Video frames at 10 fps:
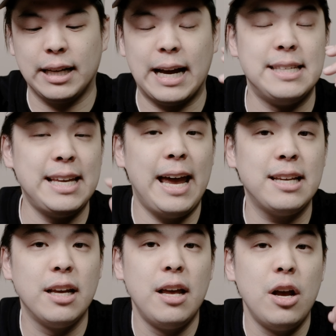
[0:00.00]
Like I
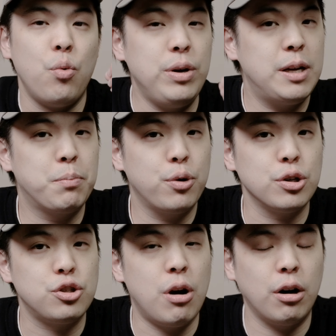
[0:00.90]
said, we can brew a
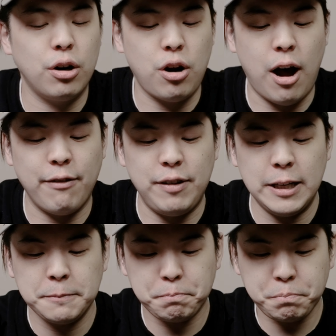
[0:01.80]
stronger
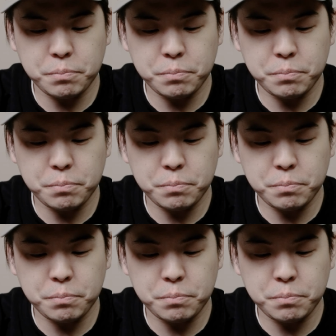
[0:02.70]
coffee